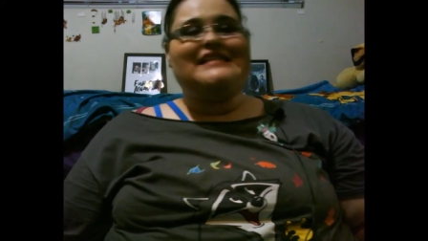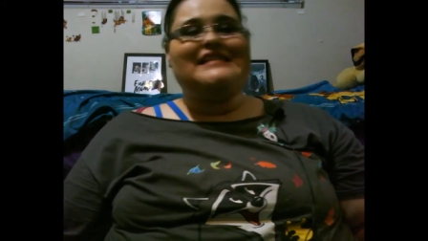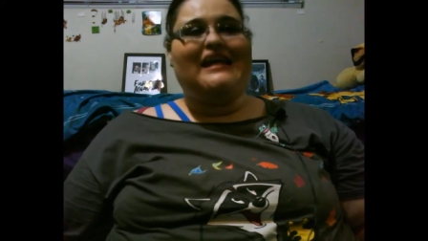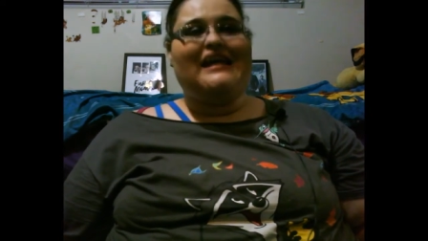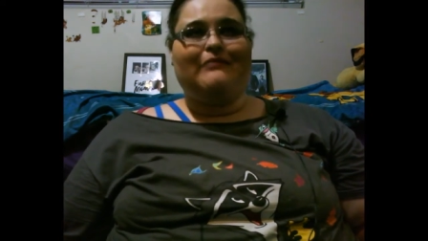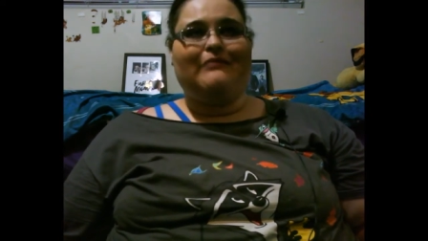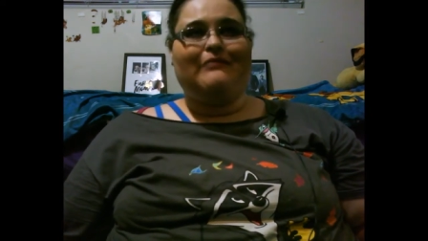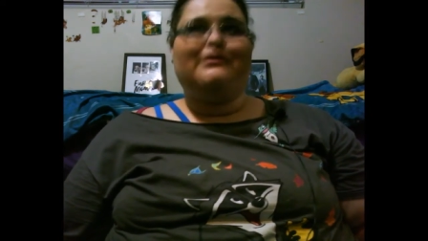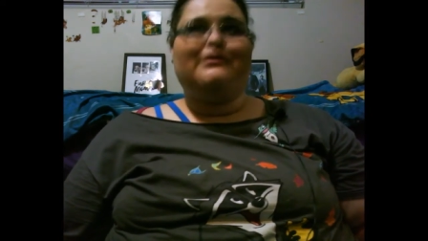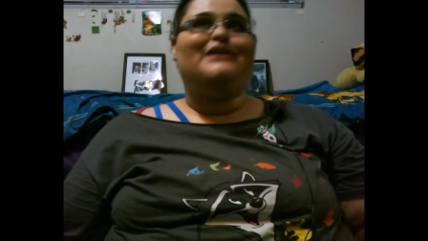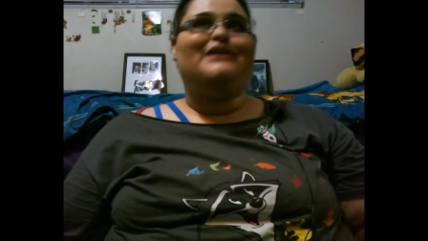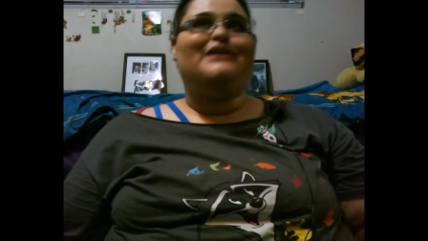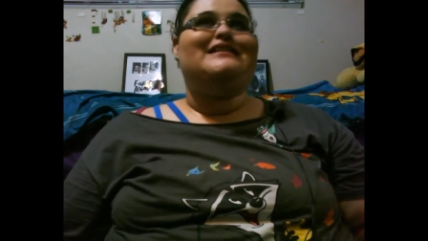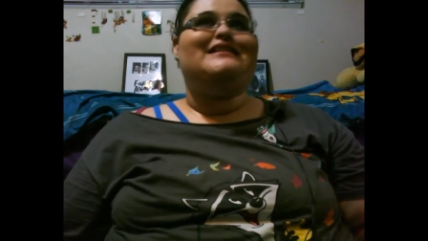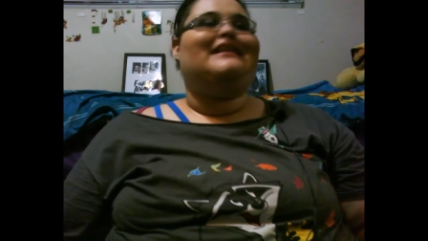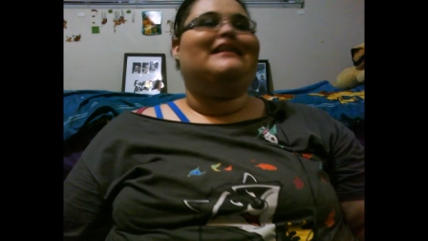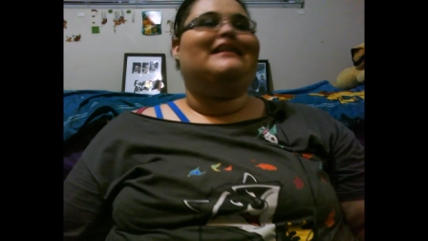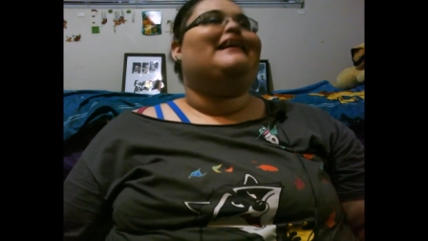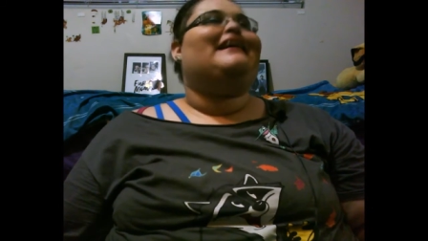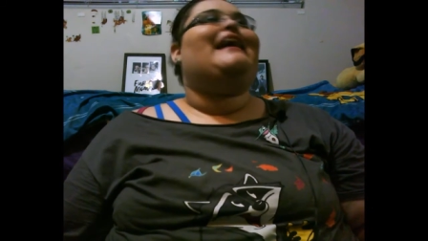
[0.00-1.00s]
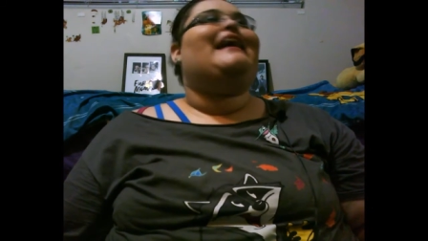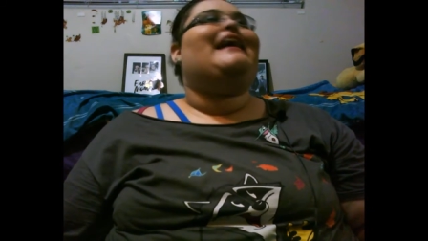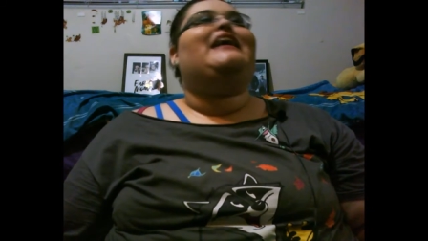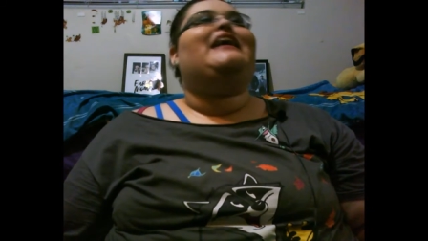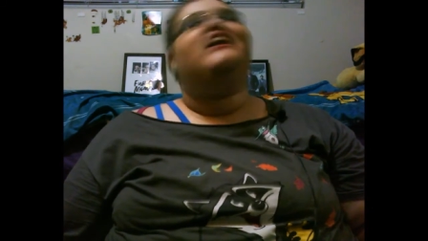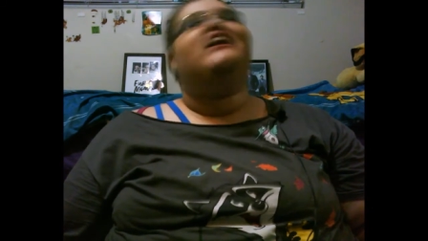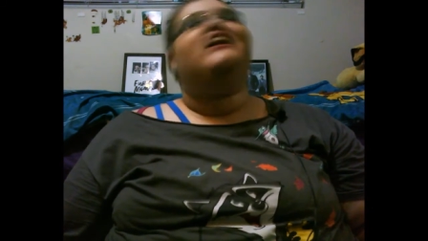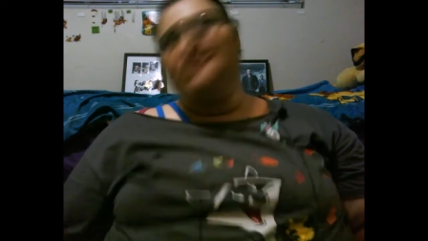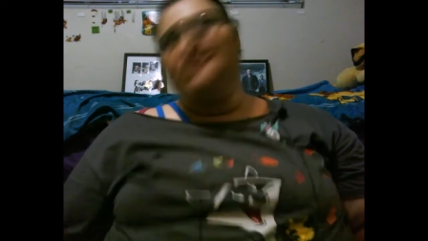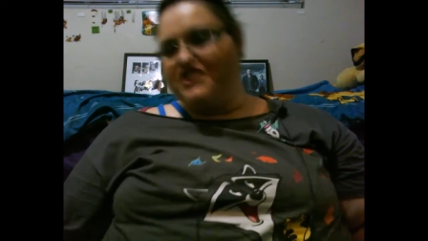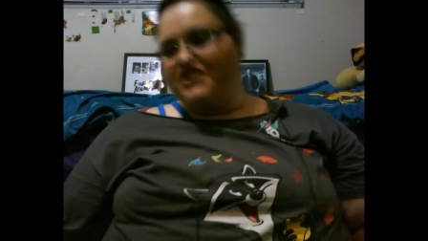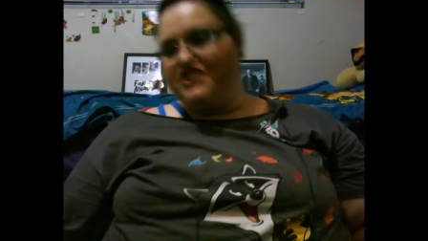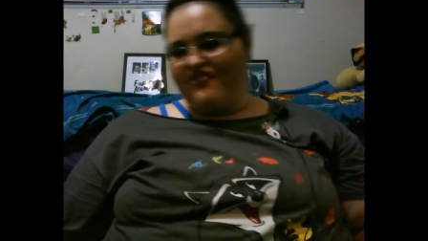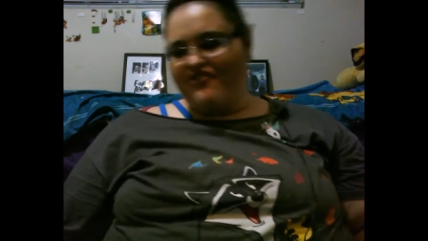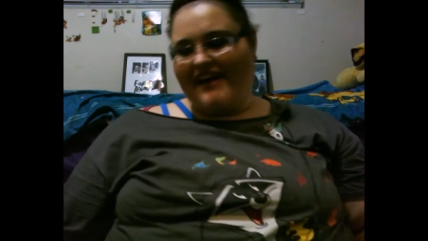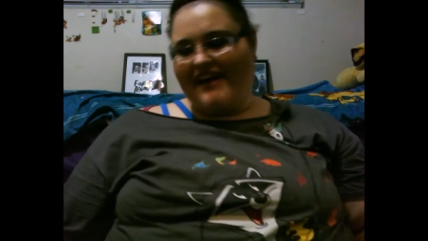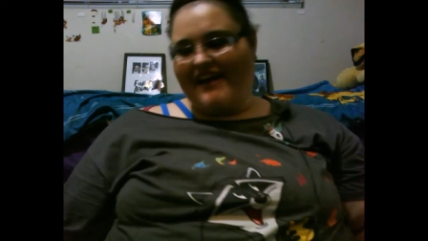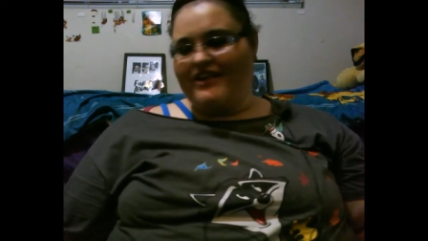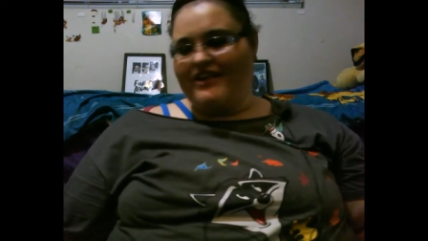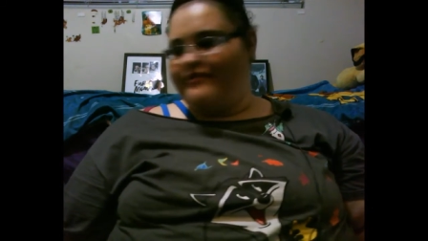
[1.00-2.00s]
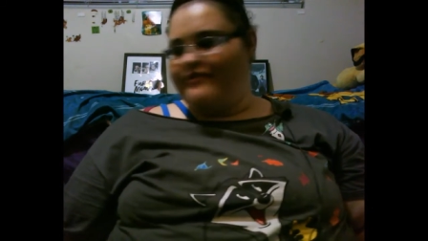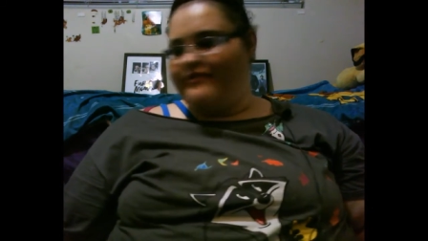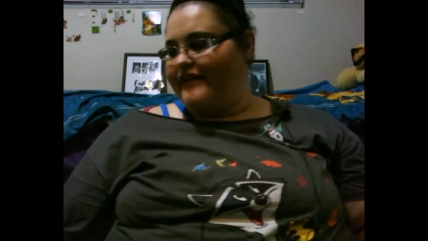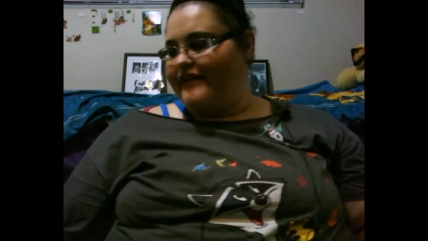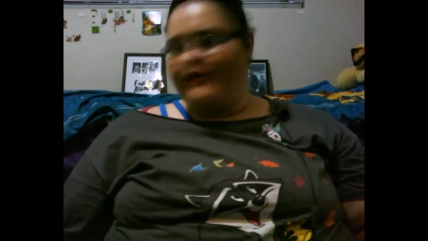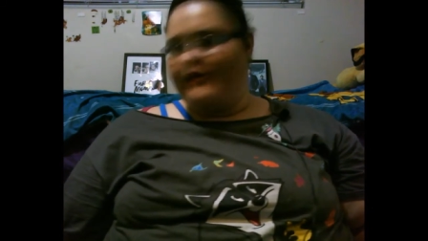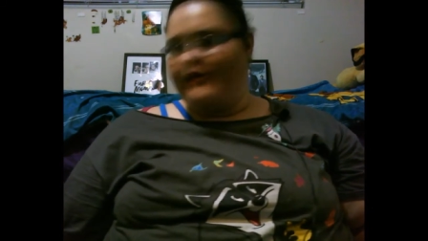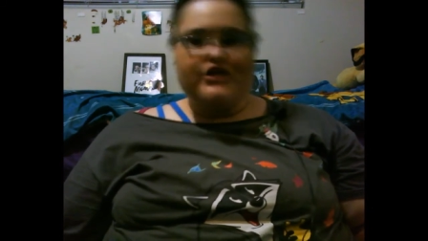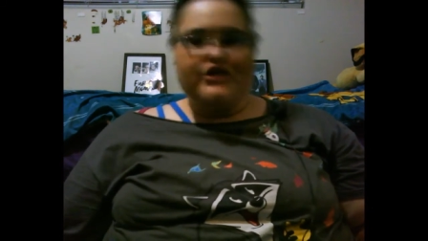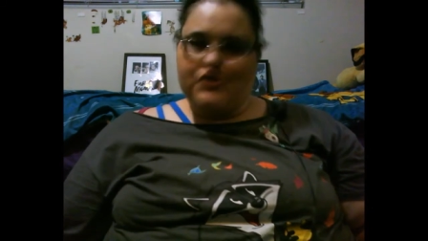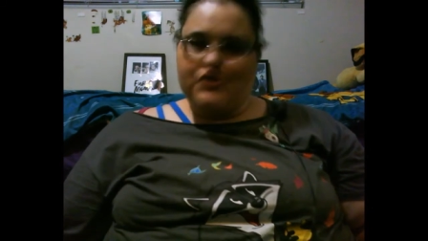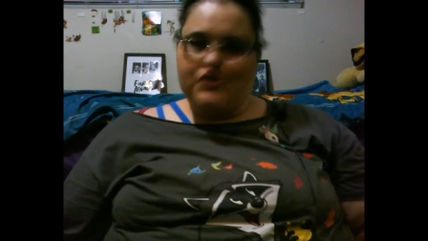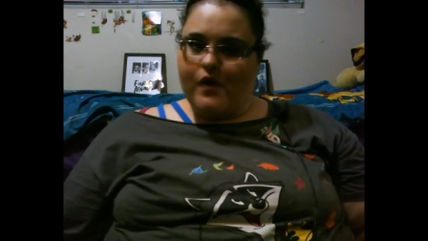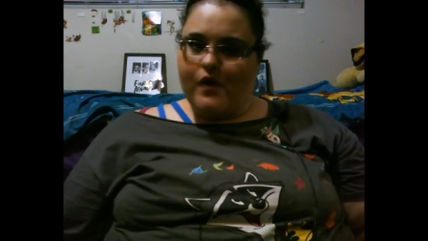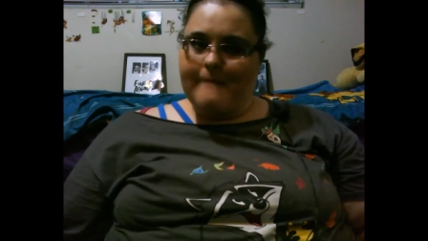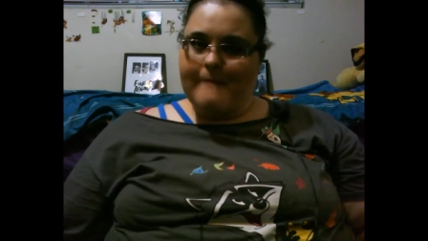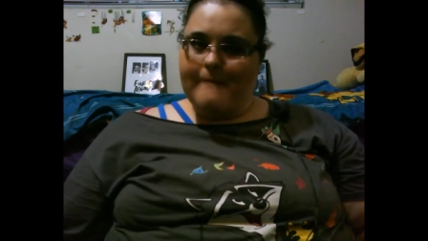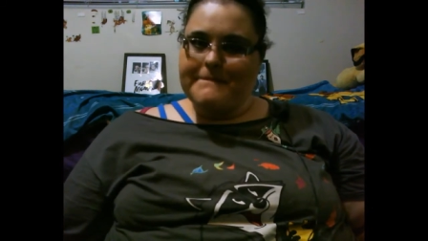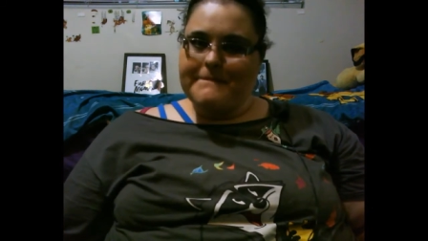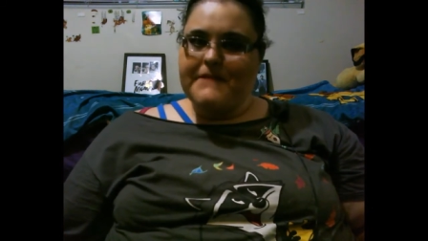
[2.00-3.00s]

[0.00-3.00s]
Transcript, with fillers: I'm personally a huge fan of Fragrant Jewel